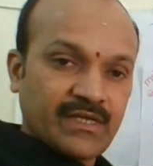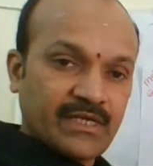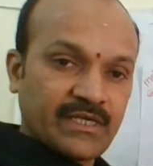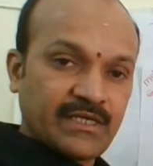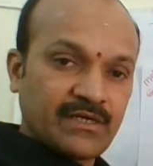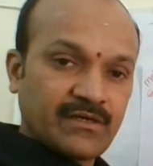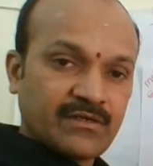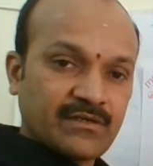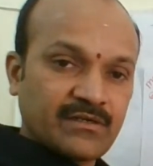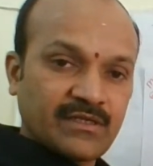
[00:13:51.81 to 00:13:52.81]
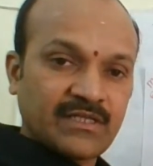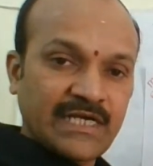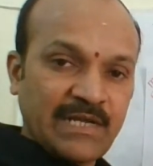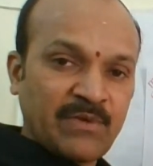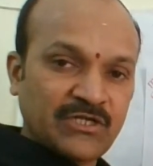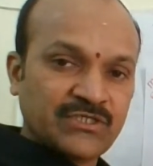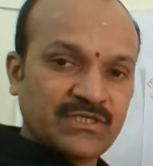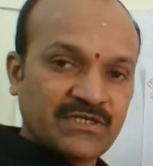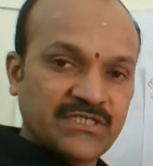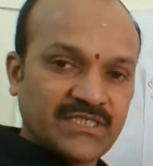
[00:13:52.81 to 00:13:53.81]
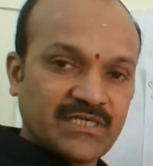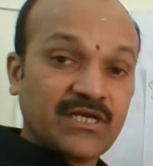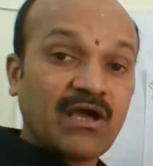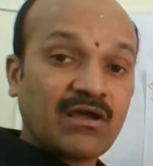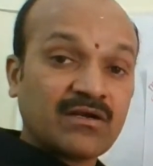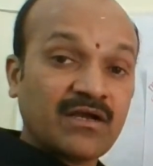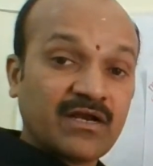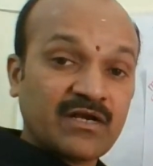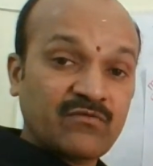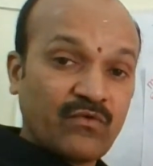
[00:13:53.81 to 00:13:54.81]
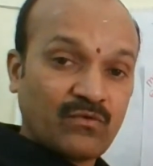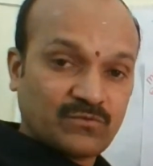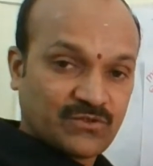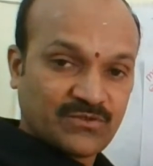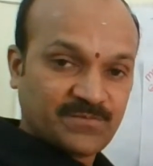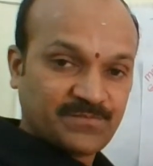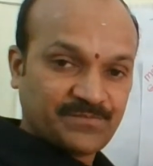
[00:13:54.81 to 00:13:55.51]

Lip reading: Here in the depletion region, dark current flows.